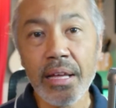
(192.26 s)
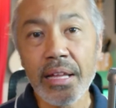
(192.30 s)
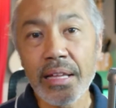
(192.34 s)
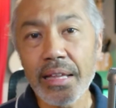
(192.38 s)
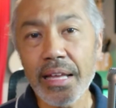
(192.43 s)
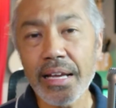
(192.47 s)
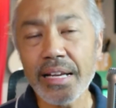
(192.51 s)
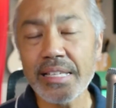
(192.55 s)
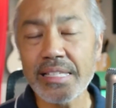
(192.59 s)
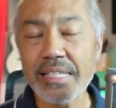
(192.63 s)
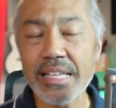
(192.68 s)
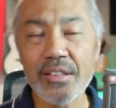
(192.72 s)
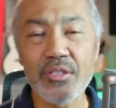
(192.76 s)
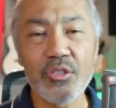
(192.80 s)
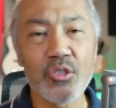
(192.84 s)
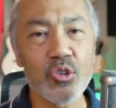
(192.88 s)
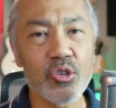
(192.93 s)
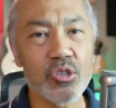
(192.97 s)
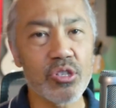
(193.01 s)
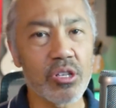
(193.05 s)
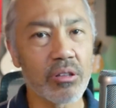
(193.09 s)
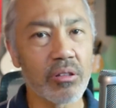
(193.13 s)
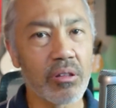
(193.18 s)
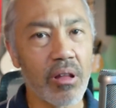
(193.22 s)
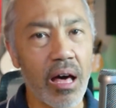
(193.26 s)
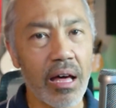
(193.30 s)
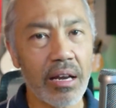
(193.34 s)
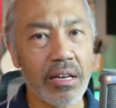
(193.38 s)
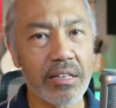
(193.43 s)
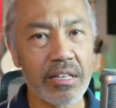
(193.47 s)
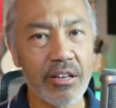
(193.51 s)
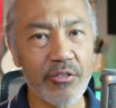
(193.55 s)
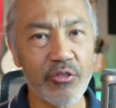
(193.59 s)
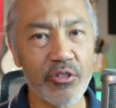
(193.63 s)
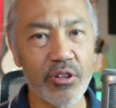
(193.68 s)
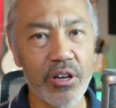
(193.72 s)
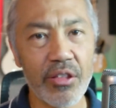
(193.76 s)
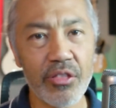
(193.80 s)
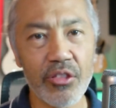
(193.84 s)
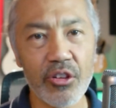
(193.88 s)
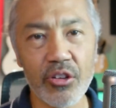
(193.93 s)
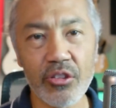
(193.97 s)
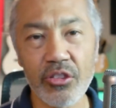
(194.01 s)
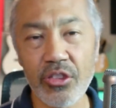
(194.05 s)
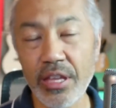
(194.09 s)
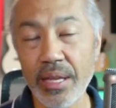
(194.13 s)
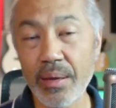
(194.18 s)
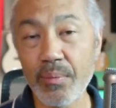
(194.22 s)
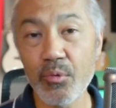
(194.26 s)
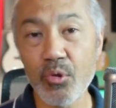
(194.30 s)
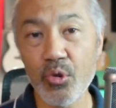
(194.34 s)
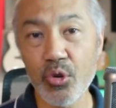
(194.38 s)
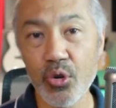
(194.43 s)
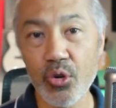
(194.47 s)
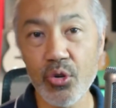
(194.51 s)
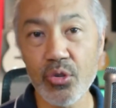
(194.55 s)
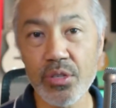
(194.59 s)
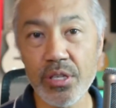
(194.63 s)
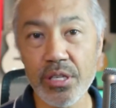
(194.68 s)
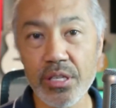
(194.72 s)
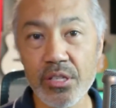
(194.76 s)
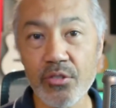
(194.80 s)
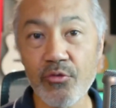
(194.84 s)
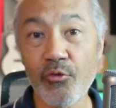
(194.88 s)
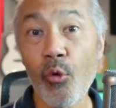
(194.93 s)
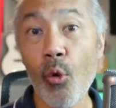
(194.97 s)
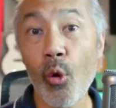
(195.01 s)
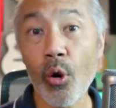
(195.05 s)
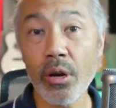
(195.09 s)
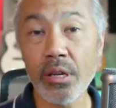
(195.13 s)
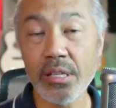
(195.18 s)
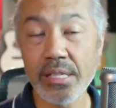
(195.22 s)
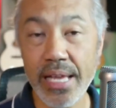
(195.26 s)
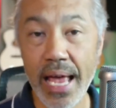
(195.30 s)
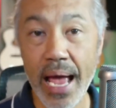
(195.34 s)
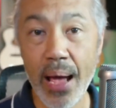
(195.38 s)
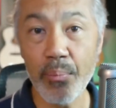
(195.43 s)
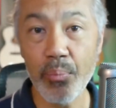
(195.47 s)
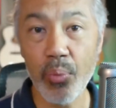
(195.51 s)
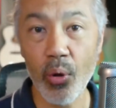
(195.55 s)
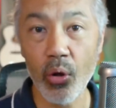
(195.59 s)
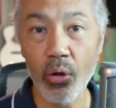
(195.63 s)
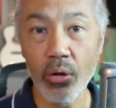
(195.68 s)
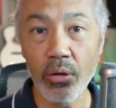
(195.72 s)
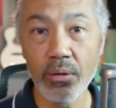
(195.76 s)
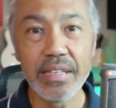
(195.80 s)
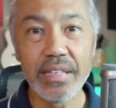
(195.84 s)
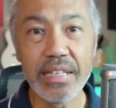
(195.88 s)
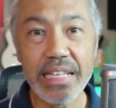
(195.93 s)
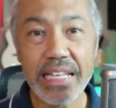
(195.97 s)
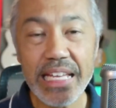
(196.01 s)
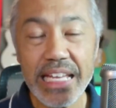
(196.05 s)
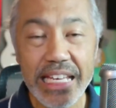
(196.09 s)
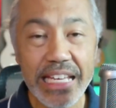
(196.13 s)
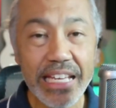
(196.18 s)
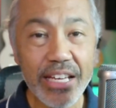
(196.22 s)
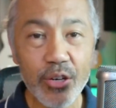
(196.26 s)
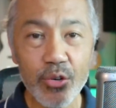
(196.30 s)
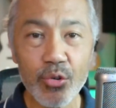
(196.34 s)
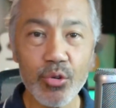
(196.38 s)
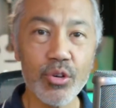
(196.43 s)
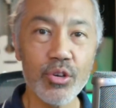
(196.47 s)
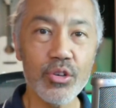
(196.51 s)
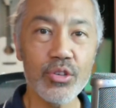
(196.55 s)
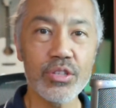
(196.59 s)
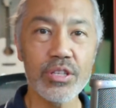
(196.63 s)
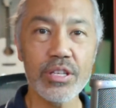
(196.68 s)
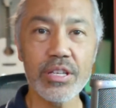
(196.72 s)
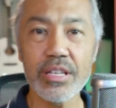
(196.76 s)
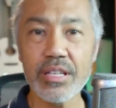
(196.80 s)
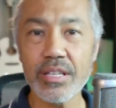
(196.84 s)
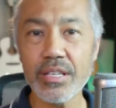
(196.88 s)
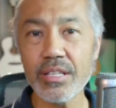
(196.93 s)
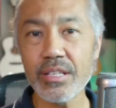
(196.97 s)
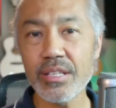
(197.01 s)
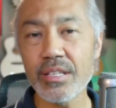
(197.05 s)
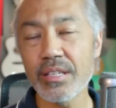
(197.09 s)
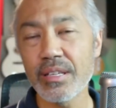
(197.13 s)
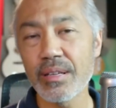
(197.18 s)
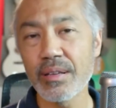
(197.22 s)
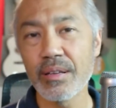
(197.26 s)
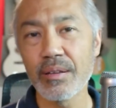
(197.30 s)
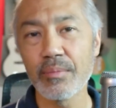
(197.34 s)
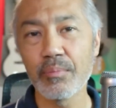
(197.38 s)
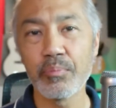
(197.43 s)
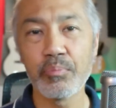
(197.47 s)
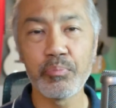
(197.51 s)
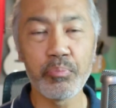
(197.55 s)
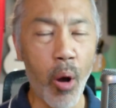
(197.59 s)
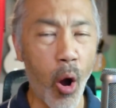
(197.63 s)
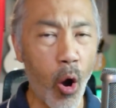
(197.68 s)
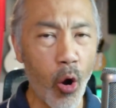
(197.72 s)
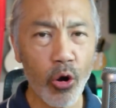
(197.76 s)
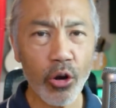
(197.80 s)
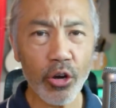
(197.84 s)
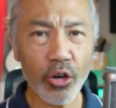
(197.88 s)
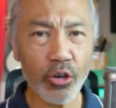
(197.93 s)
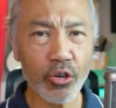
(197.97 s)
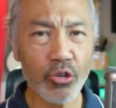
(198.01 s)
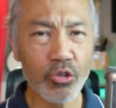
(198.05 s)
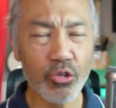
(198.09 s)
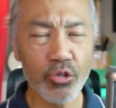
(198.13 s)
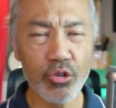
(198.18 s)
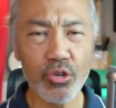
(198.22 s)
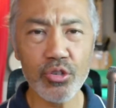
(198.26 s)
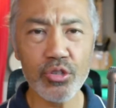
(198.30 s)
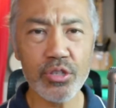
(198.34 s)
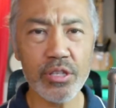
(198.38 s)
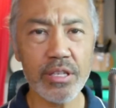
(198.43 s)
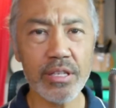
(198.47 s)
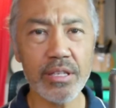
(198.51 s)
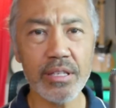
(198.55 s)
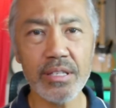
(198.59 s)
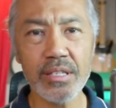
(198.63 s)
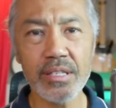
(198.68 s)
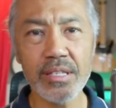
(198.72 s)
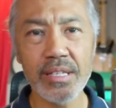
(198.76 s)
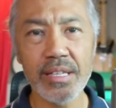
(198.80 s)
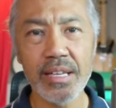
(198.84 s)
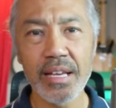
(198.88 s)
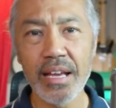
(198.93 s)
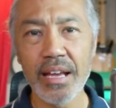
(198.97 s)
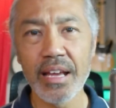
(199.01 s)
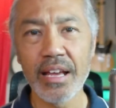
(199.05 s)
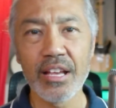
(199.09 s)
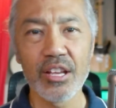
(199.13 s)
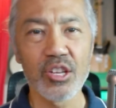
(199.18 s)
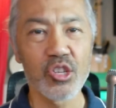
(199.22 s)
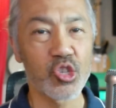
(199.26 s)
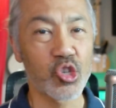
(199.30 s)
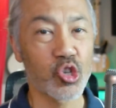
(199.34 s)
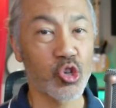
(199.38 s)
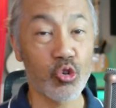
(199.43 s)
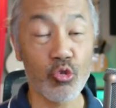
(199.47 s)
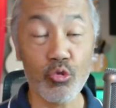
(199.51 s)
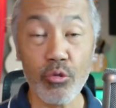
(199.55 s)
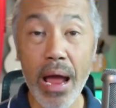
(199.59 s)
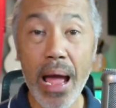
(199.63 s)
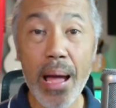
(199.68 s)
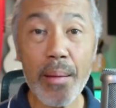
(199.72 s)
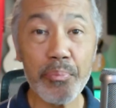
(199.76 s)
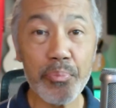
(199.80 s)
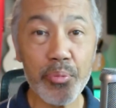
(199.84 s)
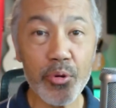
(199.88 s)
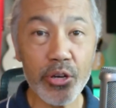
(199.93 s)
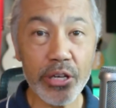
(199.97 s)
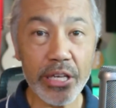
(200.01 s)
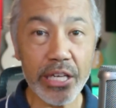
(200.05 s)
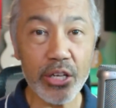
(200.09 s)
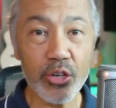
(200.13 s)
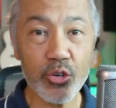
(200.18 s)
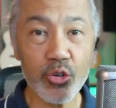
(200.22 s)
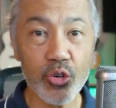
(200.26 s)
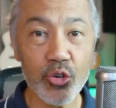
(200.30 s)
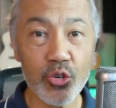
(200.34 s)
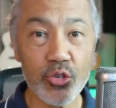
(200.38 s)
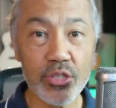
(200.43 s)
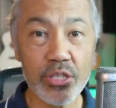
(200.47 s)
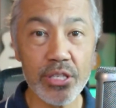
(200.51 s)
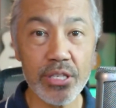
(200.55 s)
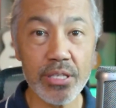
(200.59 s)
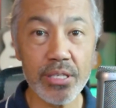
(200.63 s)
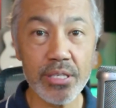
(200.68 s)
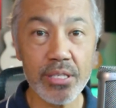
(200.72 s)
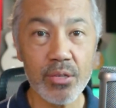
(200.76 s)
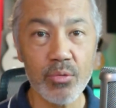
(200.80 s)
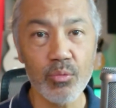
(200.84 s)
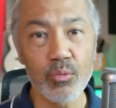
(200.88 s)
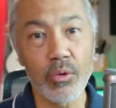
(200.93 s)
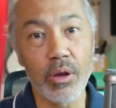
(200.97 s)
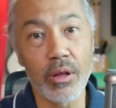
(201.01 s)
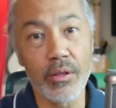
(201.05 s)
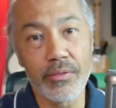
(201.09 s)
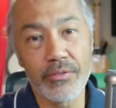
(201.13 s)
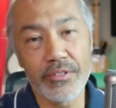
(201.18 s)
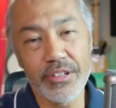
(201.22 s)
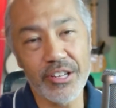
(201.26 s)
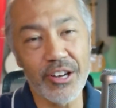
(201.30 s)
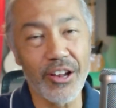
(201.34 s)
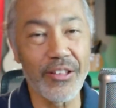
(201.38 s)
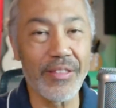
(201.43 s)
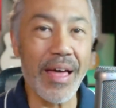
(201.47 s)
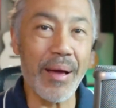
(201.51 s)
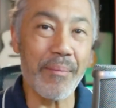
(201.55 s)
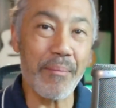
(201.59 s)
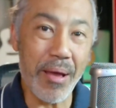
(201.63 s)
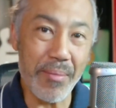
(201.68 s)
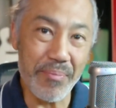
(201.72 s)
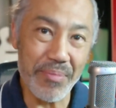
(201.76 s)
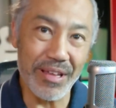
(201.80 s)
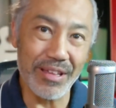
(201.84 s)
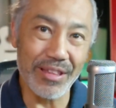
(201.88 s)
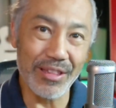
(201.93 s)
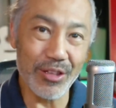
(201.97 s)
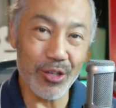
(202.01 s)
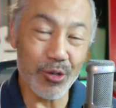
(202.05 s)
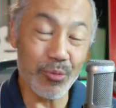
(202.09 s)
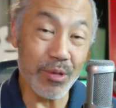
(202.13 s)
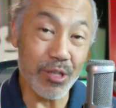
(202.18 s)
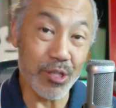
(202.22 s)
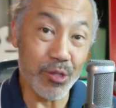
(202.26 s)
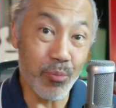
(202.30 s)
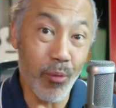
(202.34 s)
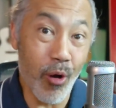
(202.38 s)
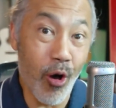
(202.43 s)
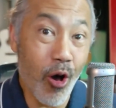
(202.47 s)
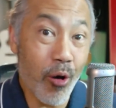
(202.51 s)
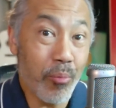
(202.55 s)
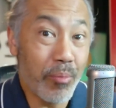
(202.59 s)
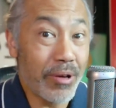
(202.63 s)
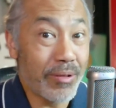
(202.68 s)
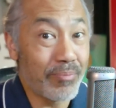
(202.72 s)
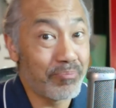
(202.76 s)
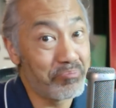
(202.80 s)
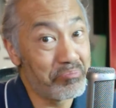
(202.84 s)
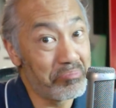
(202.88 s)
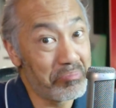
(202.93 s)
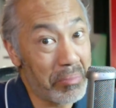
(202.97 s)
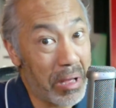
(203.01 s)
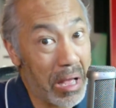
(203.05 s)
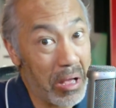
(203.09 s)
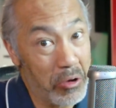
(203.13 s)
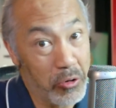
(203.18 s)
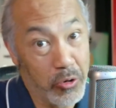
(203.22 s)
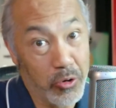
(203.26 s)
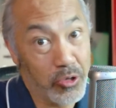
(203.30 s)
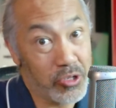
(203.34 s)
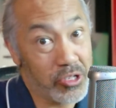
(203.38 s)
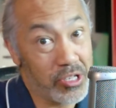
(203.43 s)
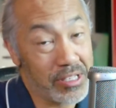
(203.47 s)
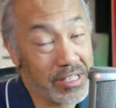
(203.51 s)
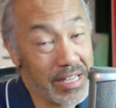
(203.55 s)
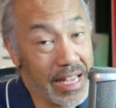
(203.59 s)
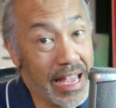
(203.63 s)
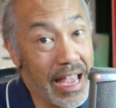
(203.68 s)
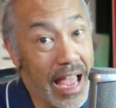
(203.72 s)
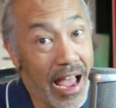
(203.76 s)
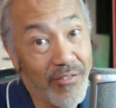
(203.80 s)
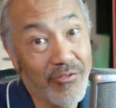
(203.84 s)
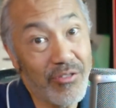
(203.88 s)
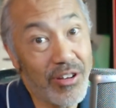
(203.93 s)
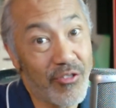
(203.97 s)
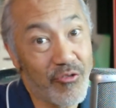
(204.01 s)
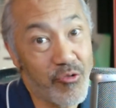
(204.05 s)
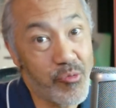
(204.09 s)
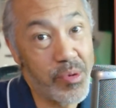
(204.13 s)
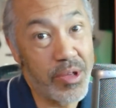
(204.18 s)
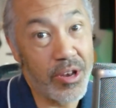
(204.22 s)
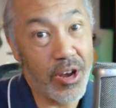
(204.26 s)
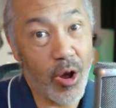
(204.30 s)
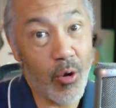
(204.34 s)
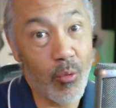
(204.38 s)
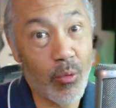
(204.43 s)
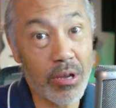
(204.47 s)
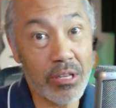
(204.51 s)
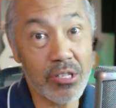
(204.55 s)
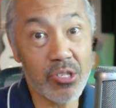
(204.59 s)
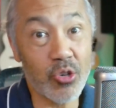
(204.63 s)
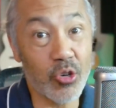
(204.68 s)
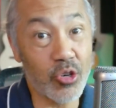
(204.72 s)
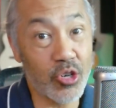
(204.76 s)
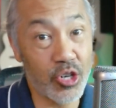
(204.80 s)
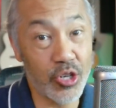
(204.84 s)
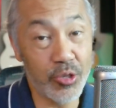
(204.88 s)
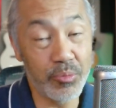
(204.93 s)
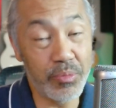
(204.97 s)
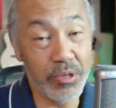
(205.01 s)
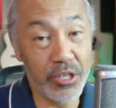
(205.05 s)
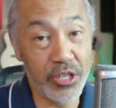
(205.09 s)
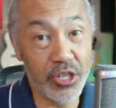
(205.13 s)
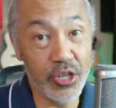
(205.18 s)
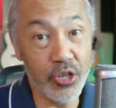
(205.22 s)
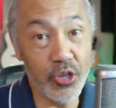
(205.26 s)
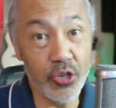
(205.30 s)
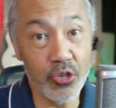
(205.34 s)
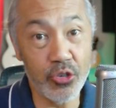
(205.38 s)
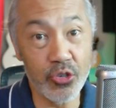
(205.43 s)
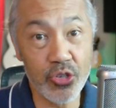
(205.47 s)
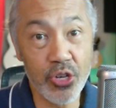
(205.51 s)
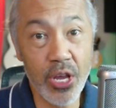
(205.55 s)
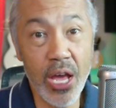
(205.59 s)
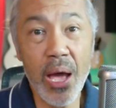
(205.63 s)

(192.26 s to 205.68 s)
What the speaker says: Like I said, there's a lot of different other theme cruises. For example, knitting cruises, poker cruises, scrapbooking cruises. Well, that might be a little bit small, but who's to say? I've never been on one, so it could be huge.